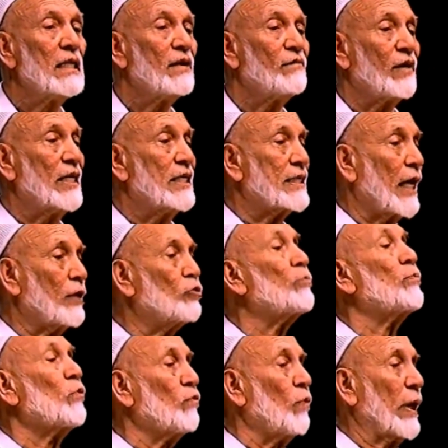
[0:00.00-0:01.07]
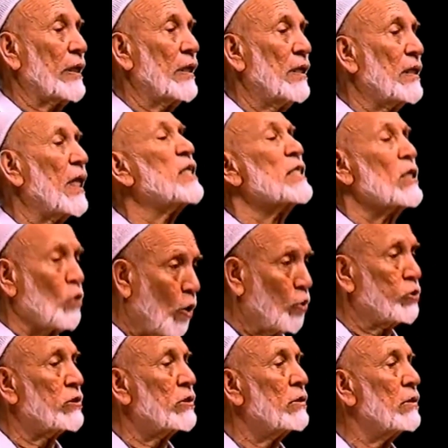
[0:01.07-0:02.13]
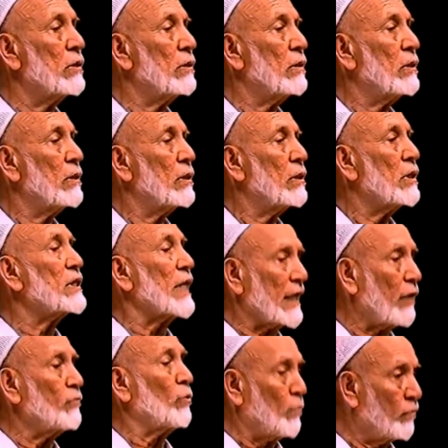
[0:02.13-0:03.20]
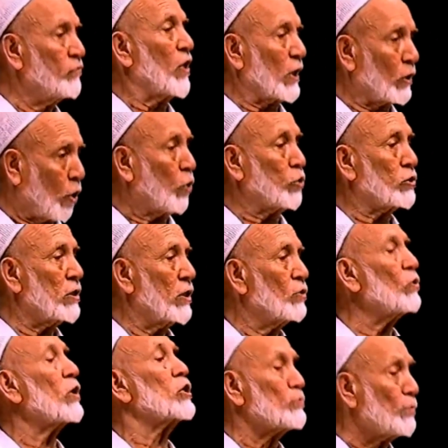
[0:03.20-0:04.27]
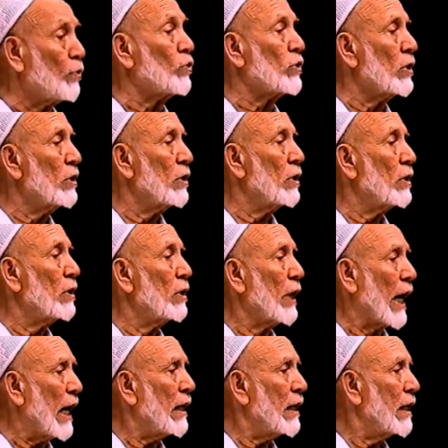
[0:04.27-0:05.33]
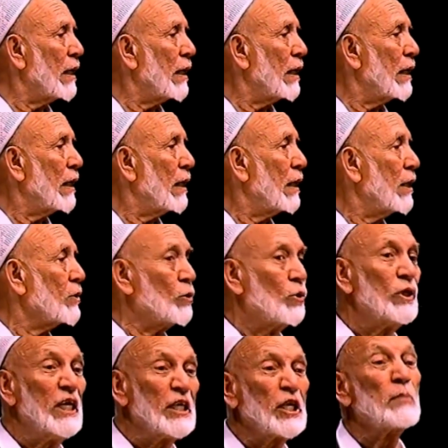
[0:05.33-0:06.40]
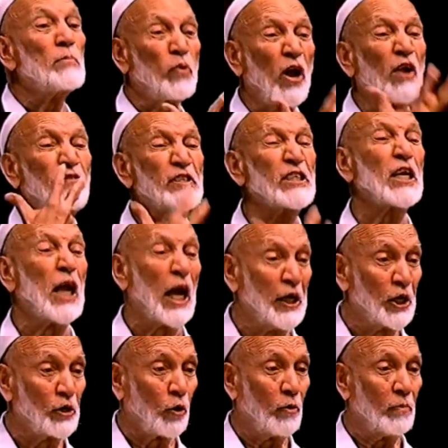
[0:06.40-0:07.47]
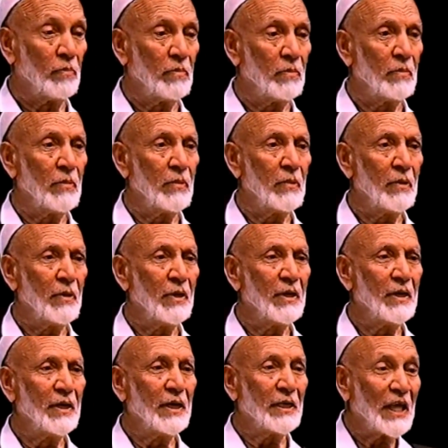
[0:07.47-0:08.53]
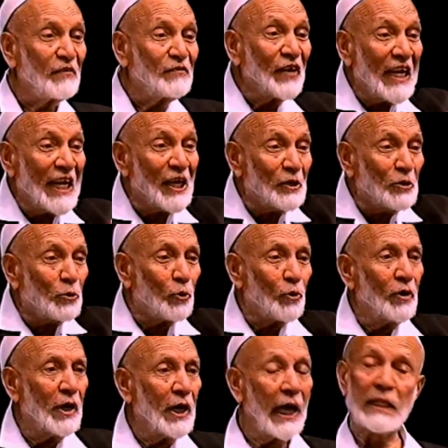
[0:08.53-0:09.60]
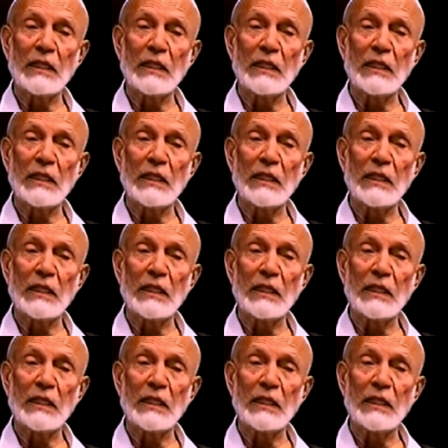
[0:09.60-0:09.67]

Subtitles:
in the very sight to prove what? There is a ghost. Is that how you prove you're a ghost? You're a spook. Huh? You're eating broiled fish and honeycomb. They're feeling you.